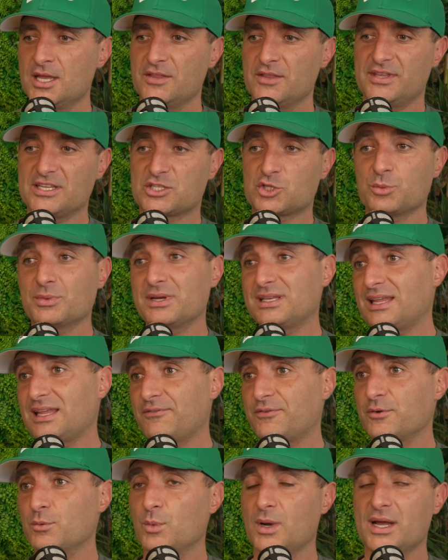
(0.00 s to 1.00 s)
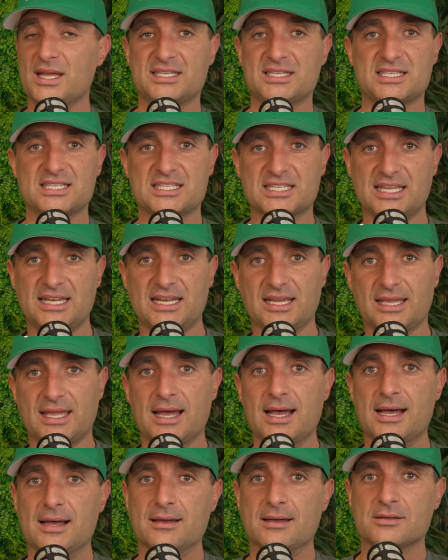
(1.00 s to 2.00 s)
There's so many different ways to skin a
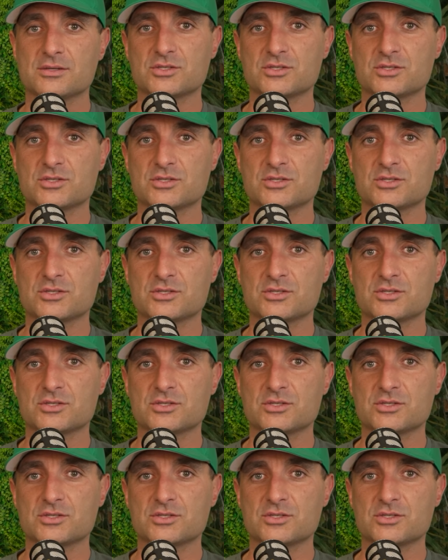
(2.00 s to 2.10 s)
cat.